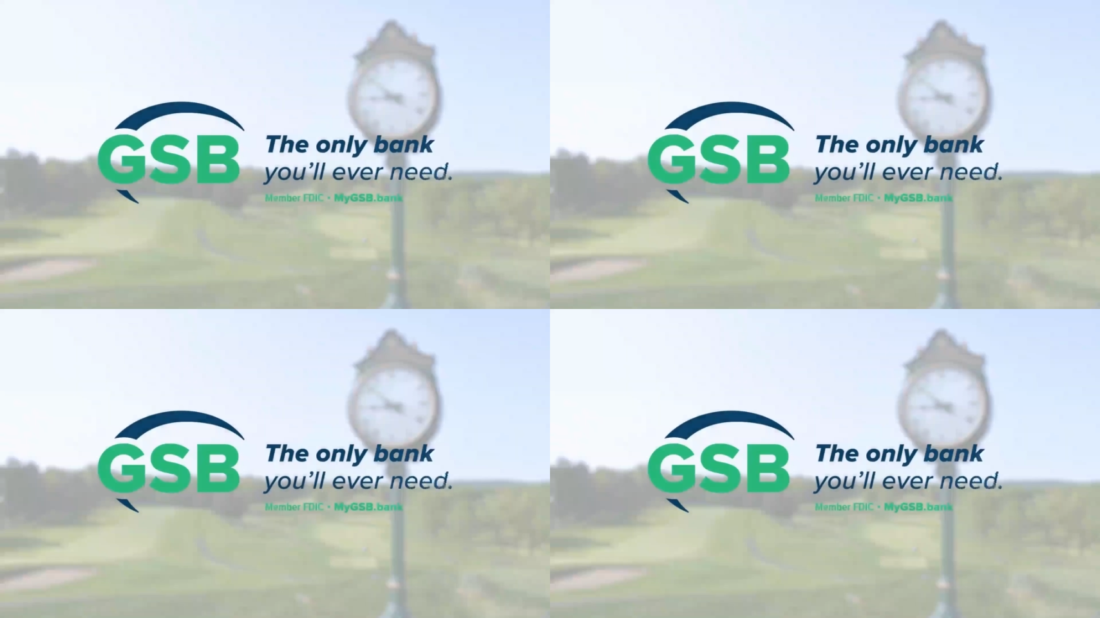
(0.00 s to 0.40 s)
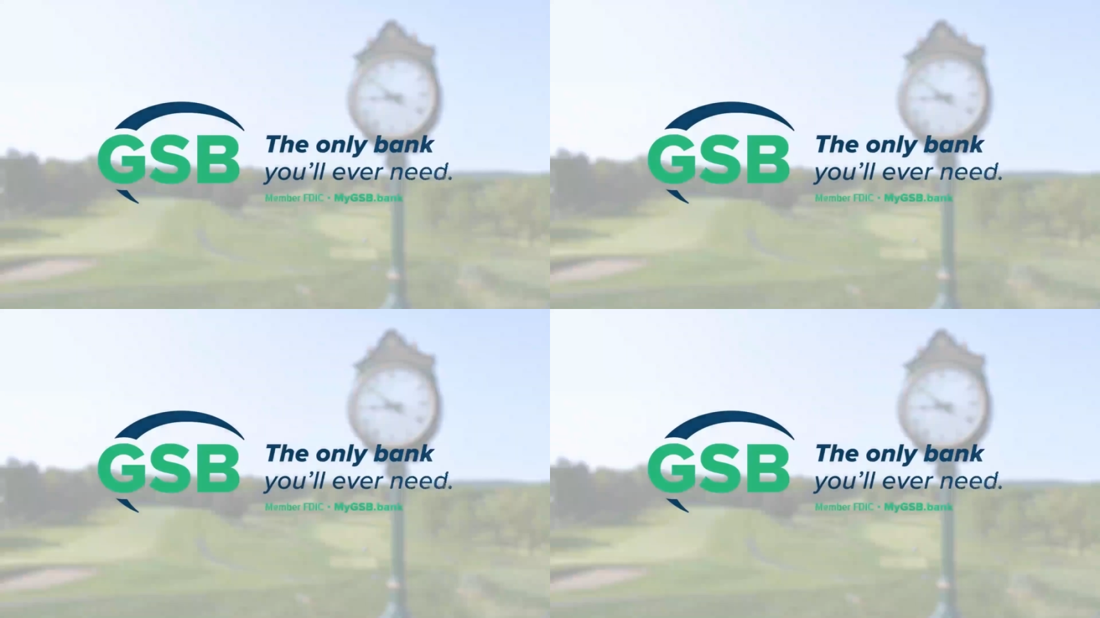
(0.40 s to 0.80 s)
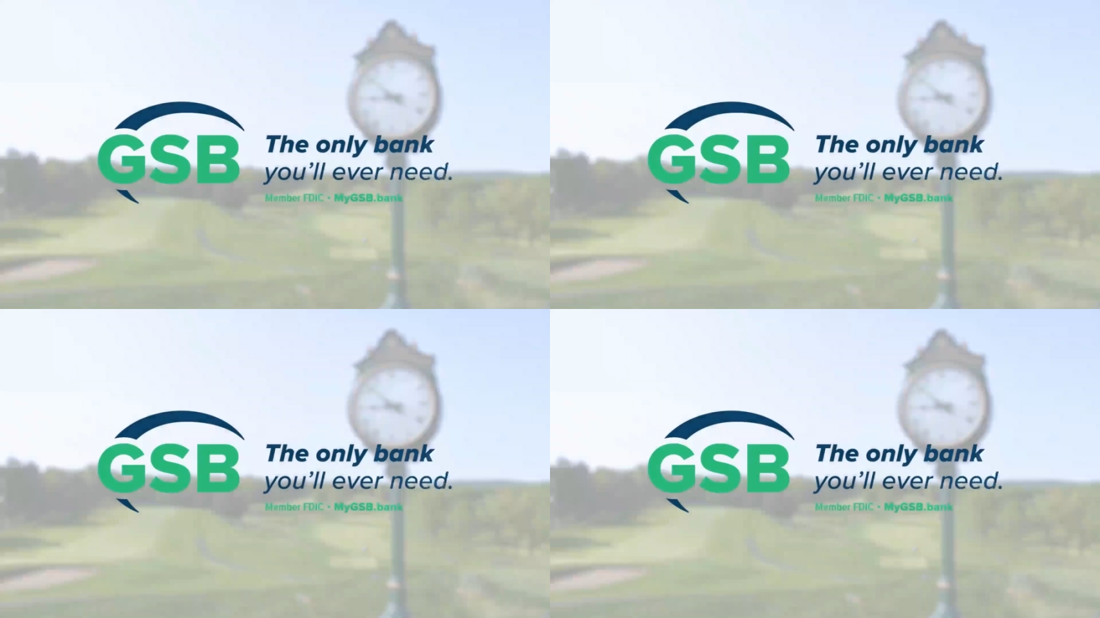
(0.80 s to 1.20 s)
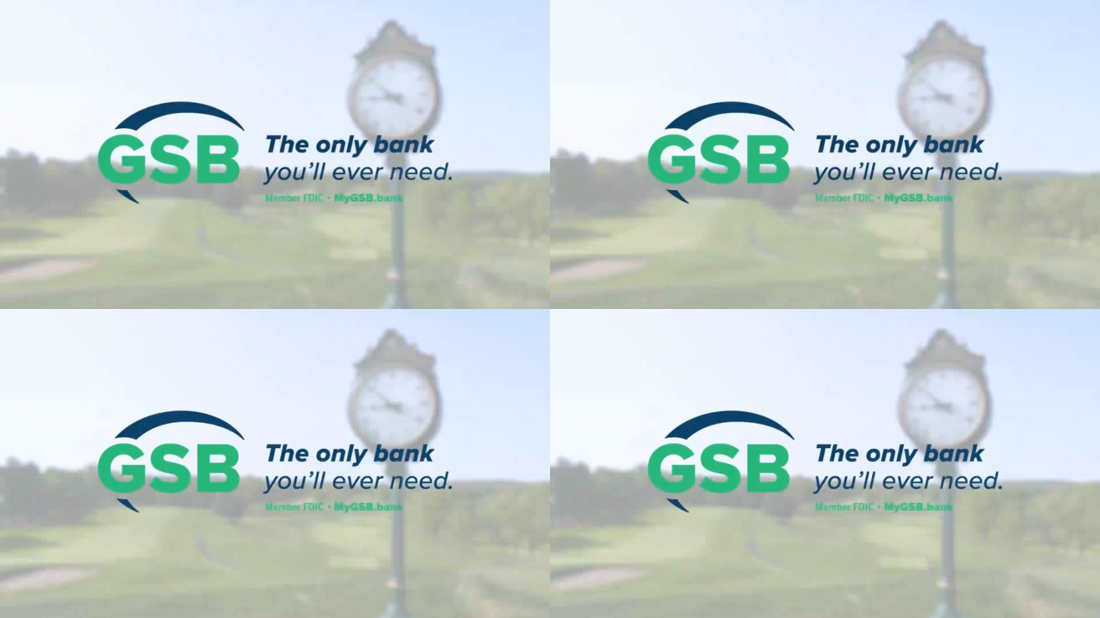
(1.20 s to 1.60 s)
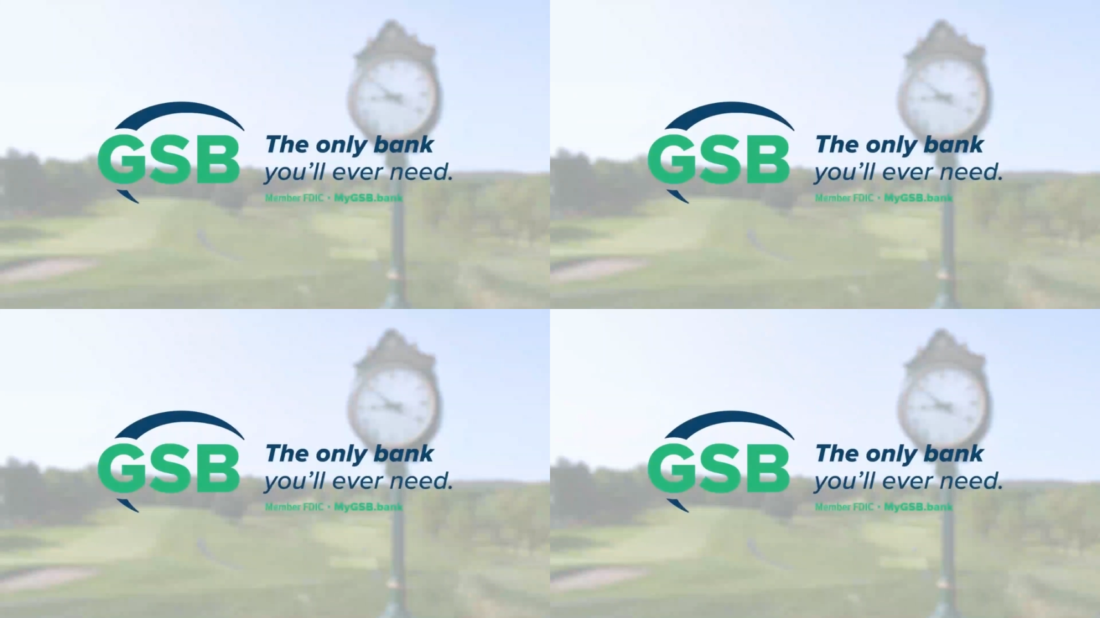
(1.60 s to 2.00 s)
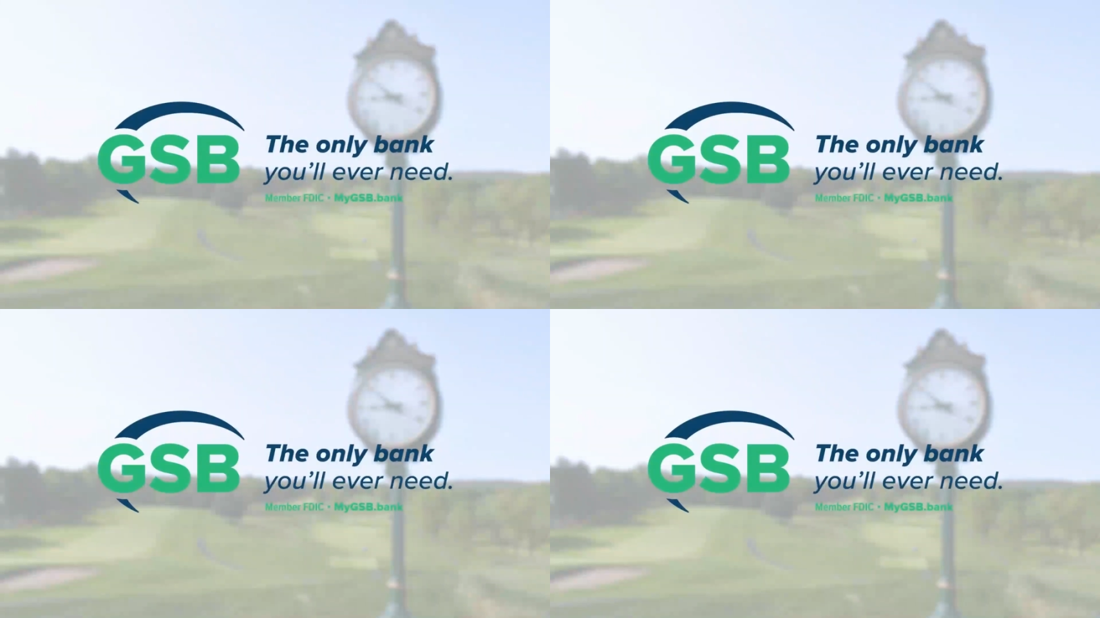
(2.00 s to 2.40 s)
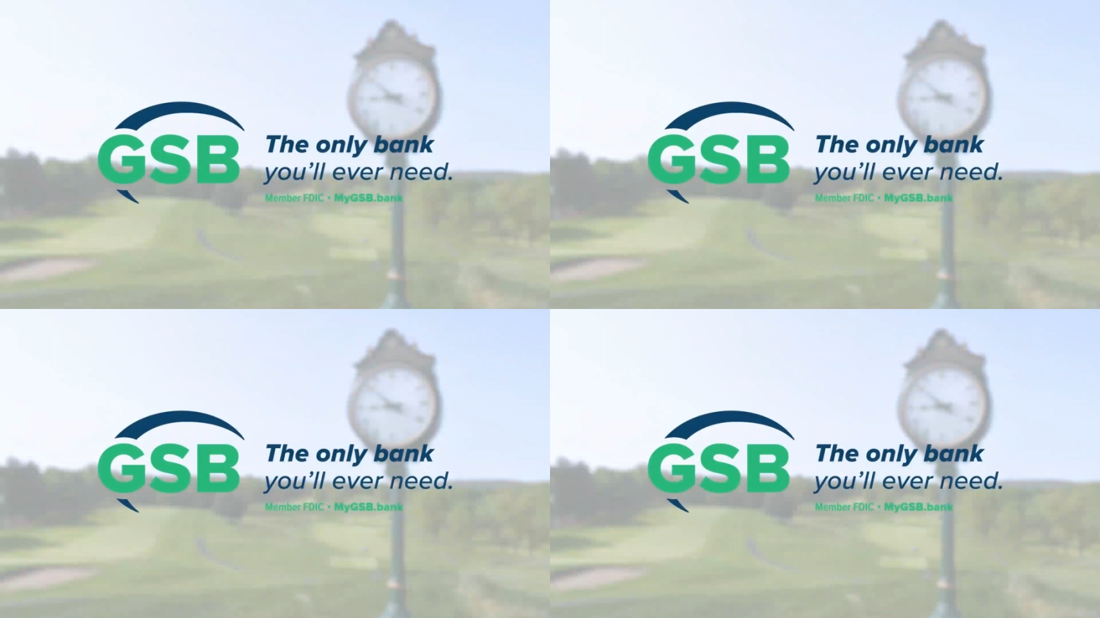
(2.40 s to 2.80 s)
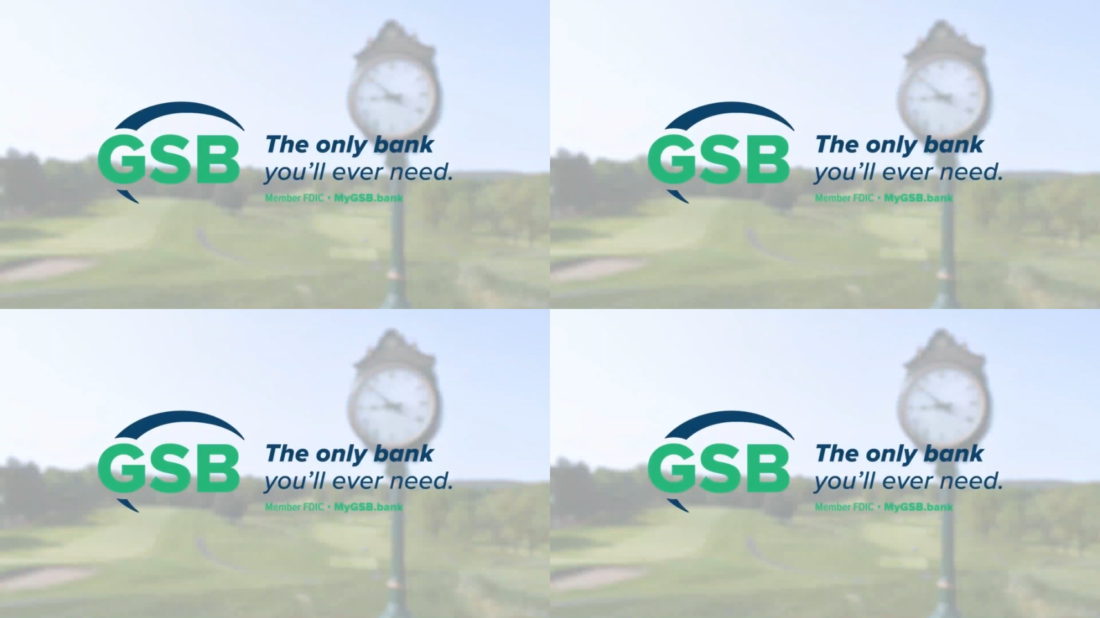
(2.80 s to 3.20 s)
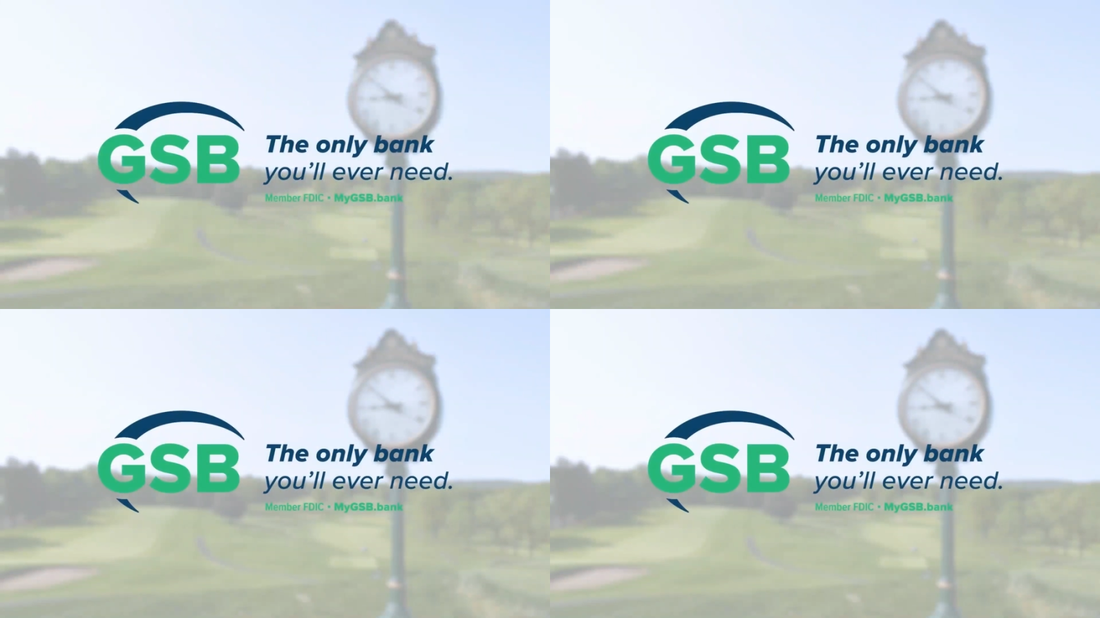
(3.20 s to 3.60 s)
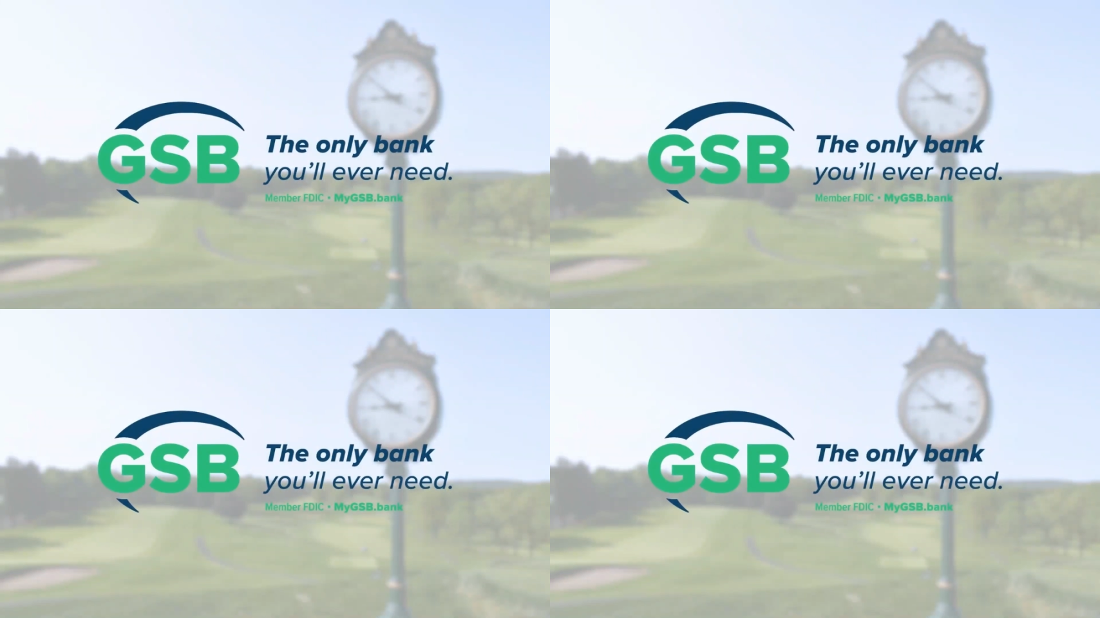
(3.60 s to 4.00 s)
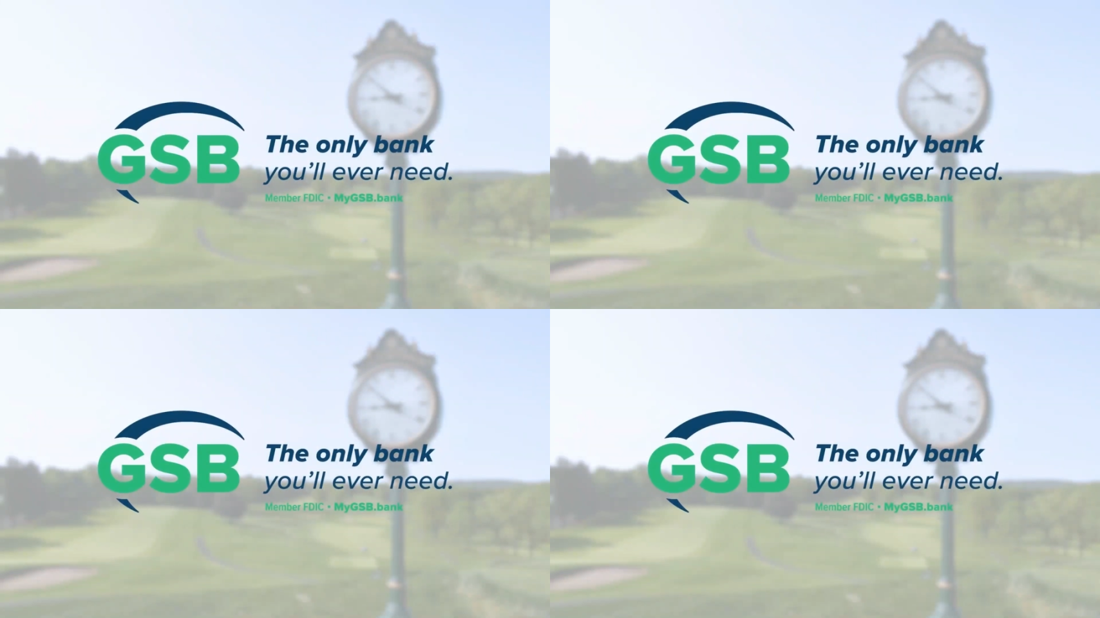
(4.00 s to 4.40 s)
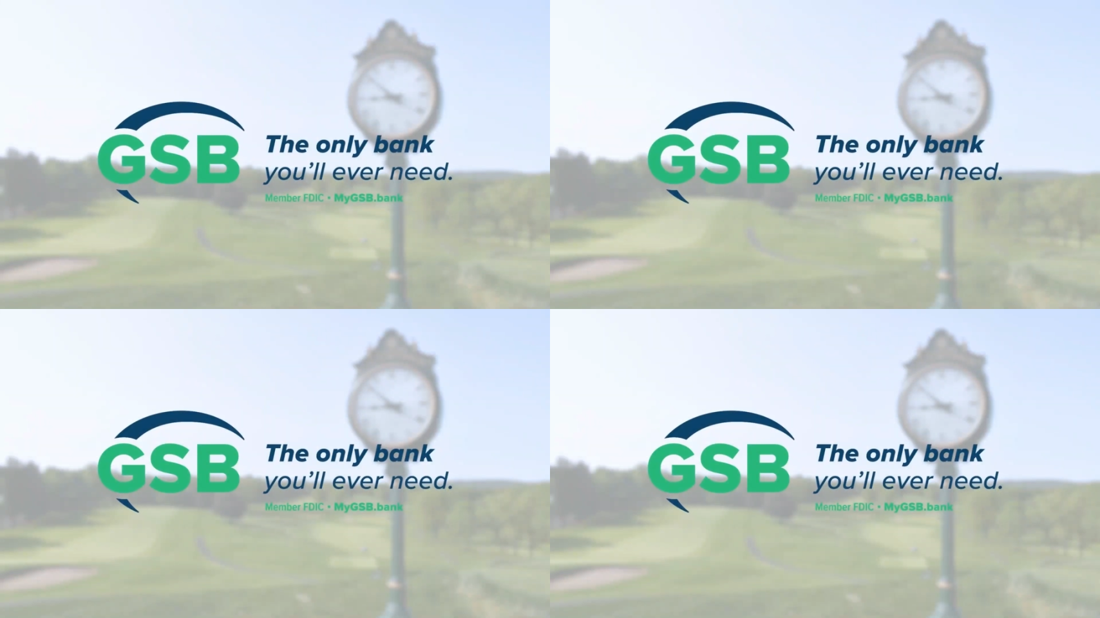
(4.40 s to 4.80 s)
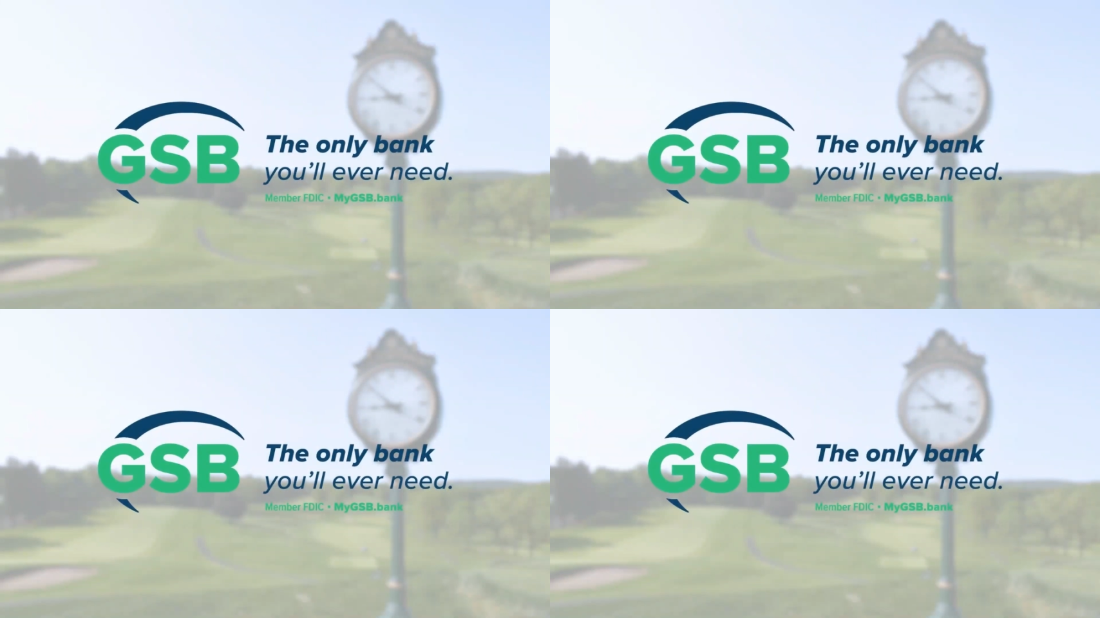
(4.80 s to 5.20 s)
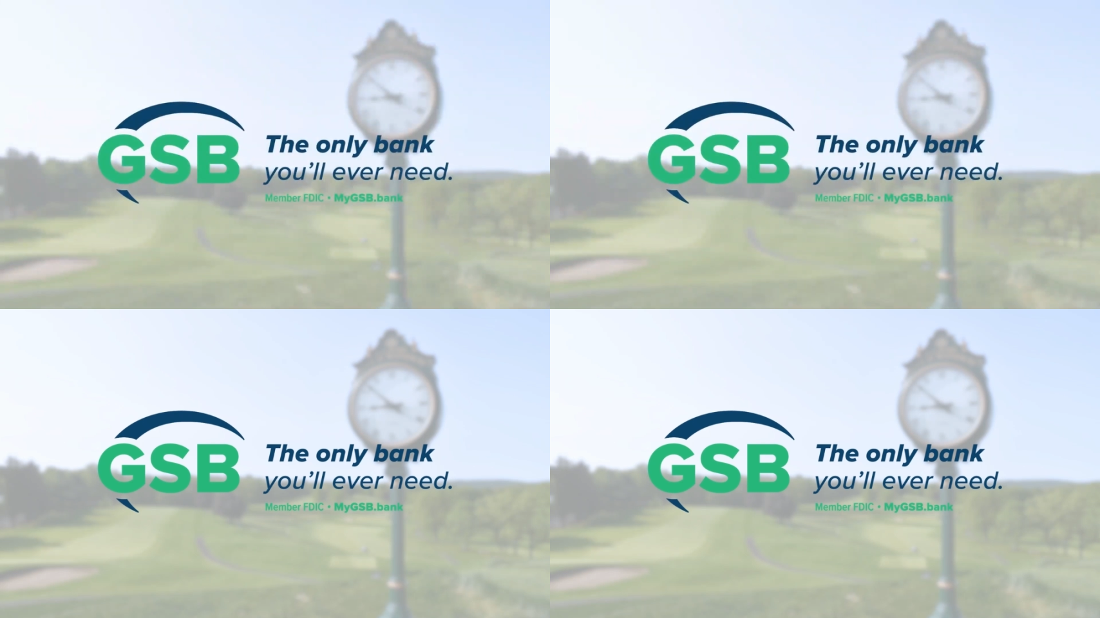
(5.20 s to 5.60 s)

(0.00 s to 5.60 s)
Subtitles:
[unreadable: no face in view]